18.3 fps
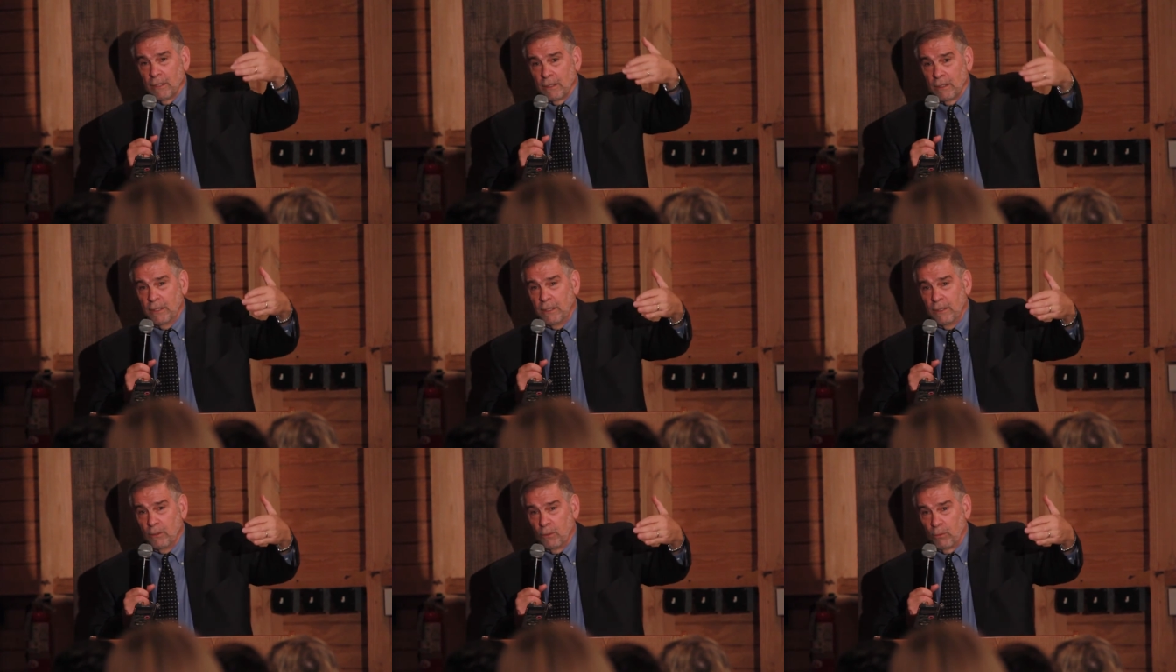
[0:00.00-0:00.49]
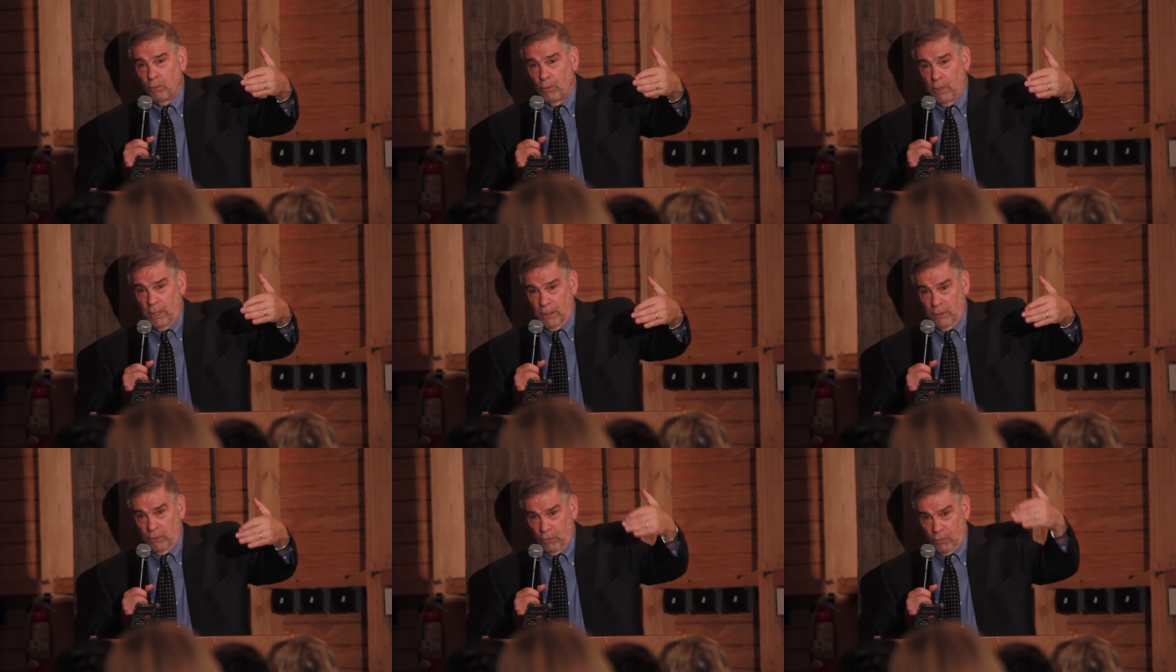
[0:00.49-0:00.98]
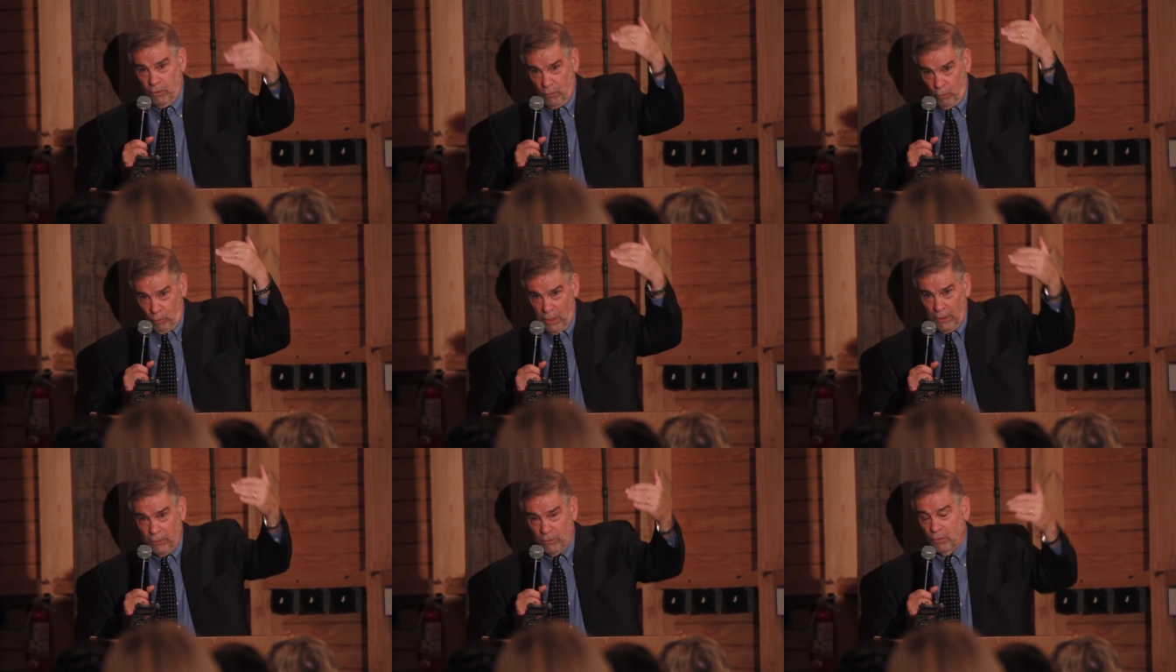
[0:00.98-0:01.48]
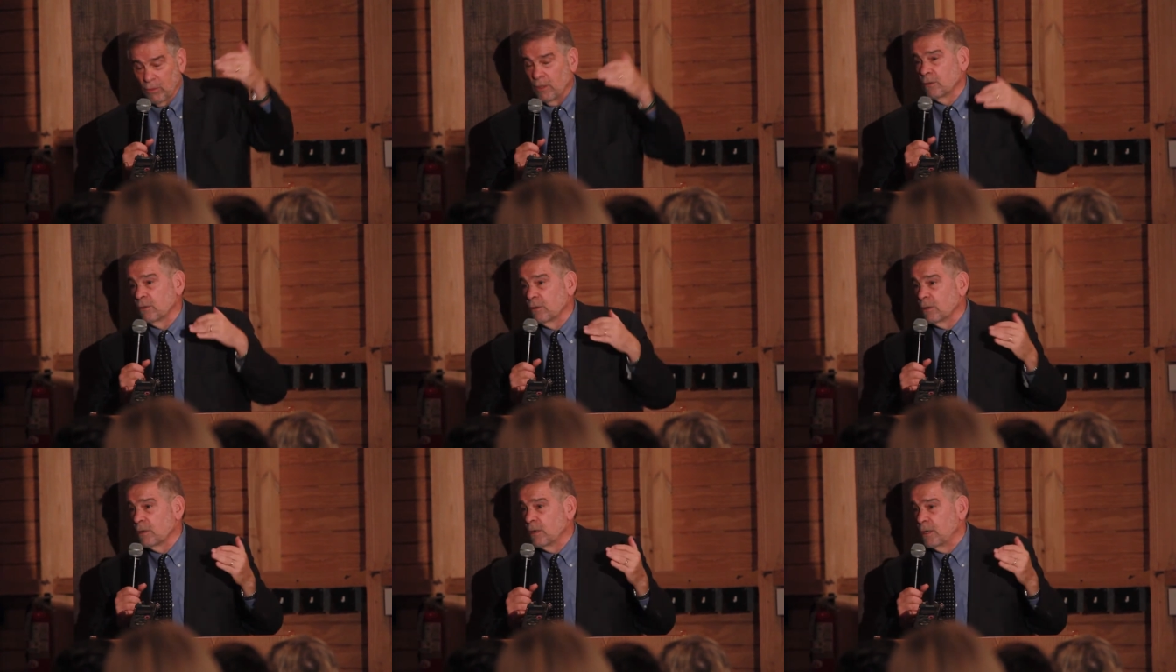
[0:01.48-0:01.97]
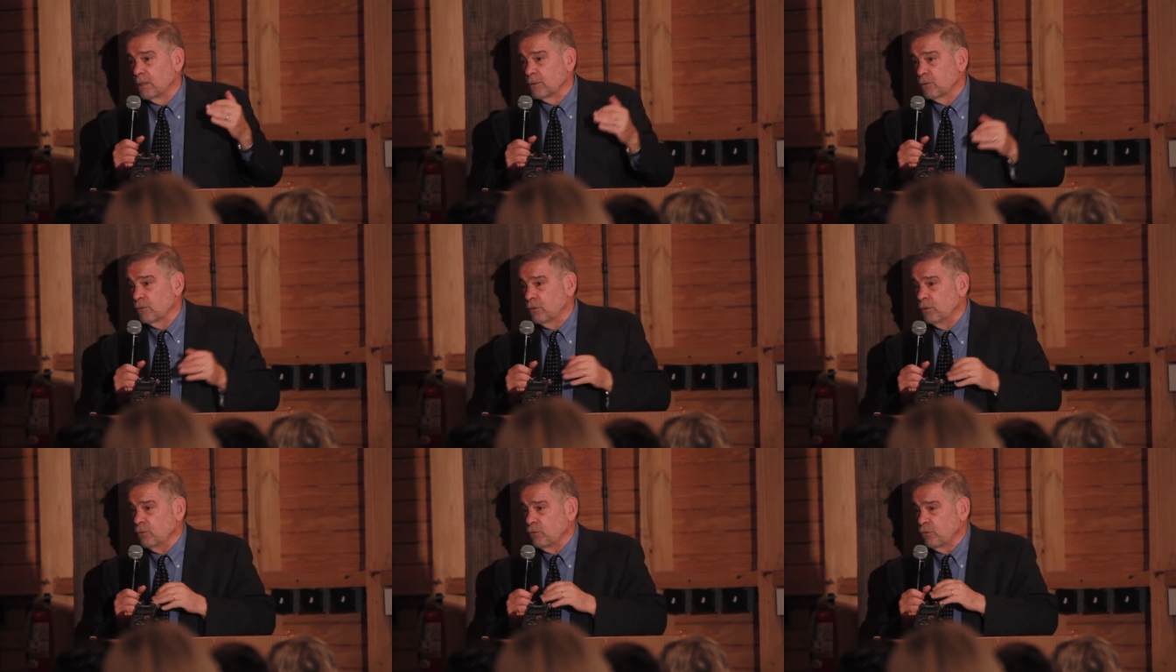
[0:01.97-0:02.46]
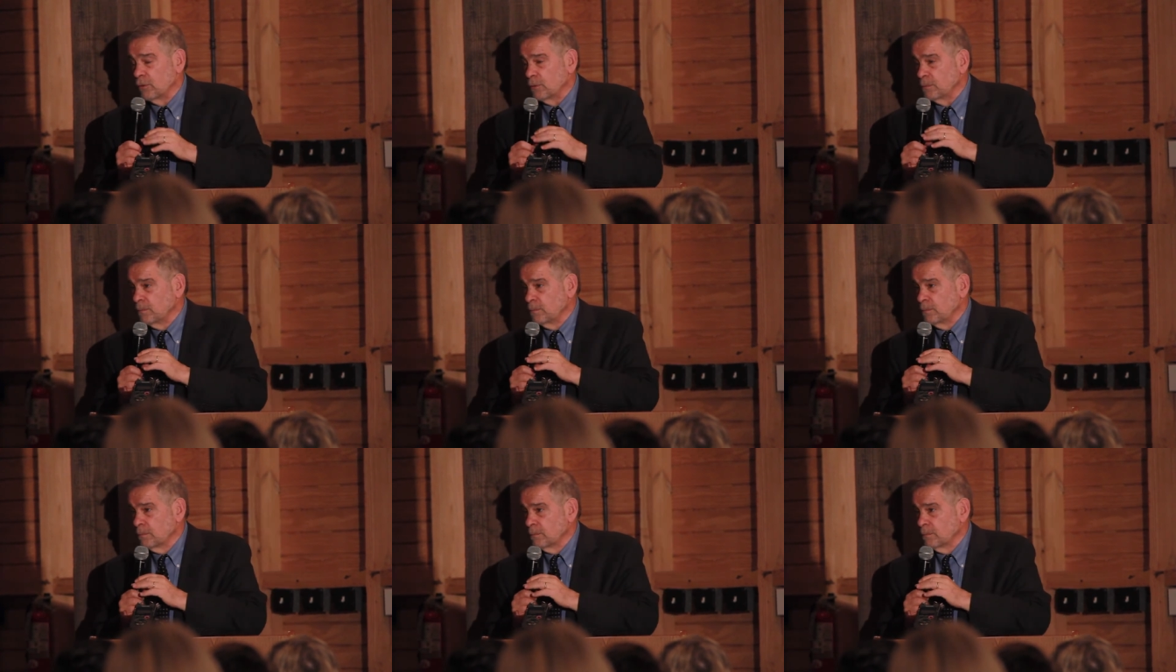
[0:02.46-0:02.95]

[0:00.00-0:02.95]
legal rights, rights under the Constitution,